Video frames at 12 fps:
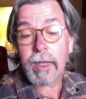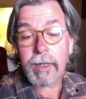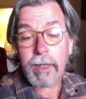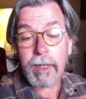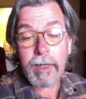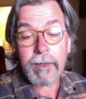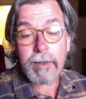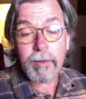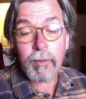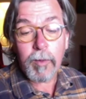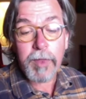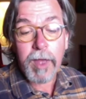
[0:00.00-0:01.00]
And
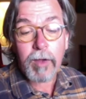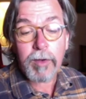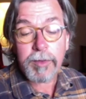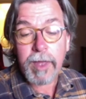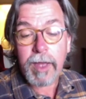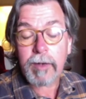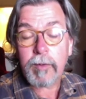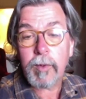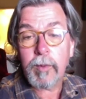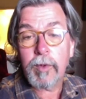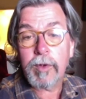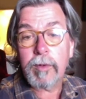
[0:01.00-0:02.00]
without that, we
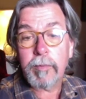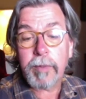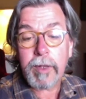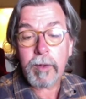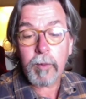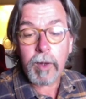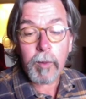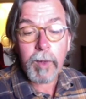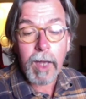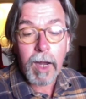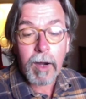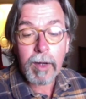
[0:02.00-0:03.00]
wouldn't be where we
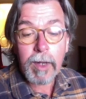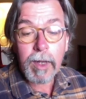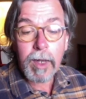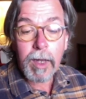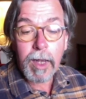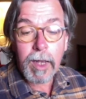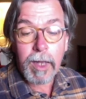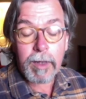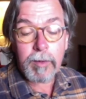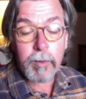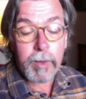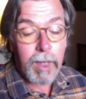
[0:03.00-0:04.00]
are.
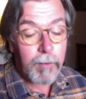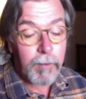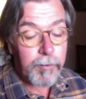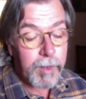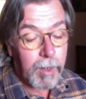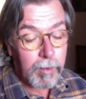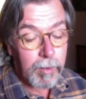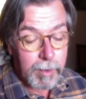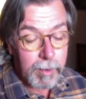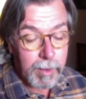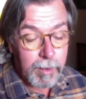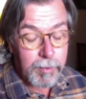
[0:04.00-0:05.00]
And we have now
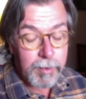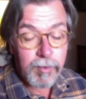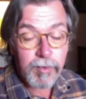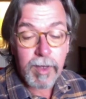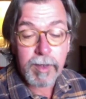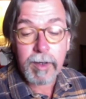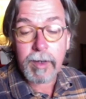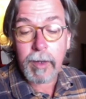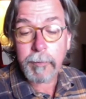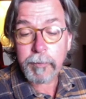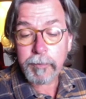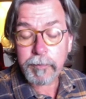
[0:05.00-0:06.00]
this
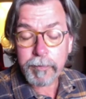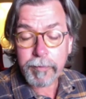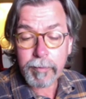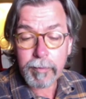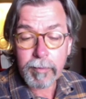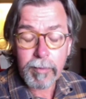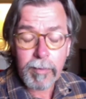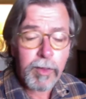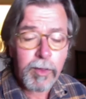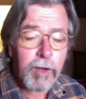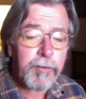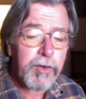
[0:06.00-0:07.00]
Saturday,
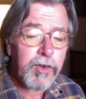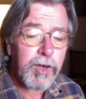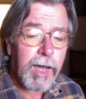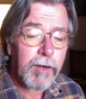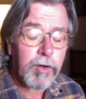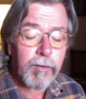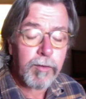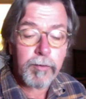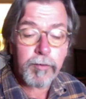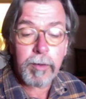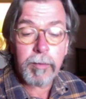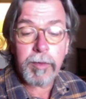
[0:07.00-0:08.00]
the official handover
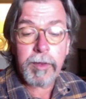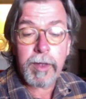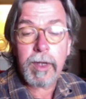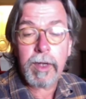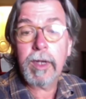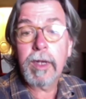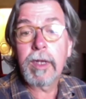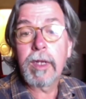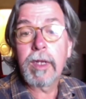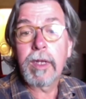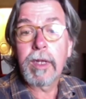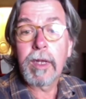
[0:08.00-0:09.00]
from the
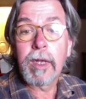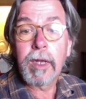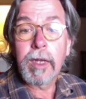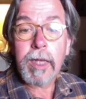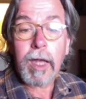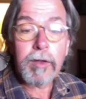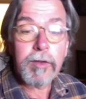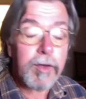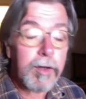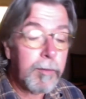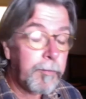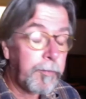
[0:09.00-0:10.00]

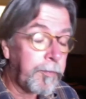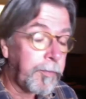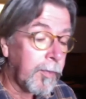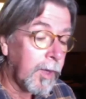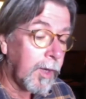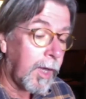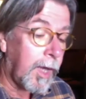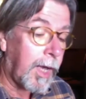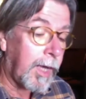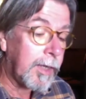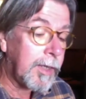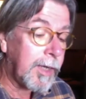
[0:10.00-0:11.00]
council.
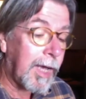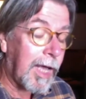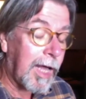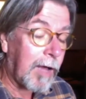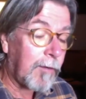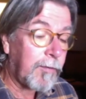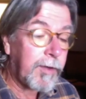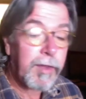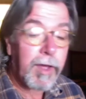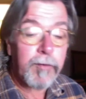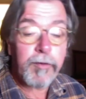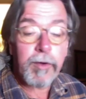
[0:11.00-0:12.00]
And after
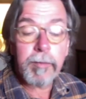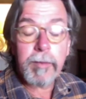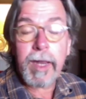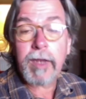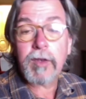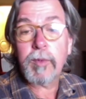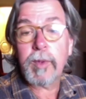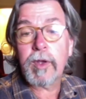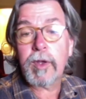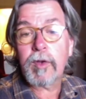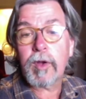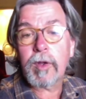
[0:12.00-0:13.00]
that, from next
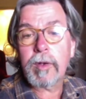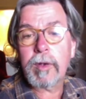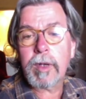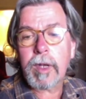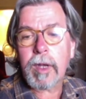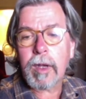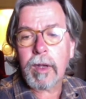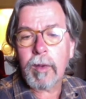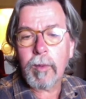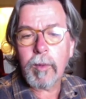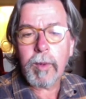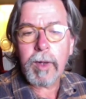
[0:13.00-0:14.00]
weekend on,
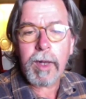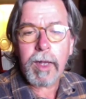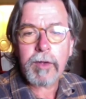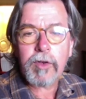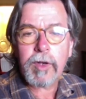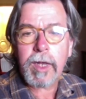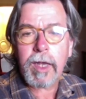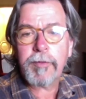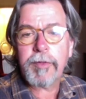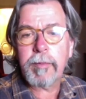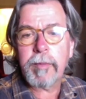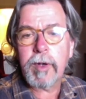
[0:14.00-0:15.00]
we will actually have
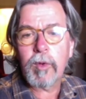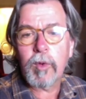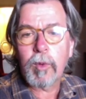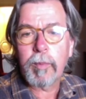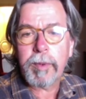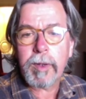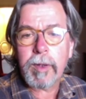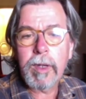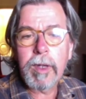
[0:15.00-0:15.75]
the mill open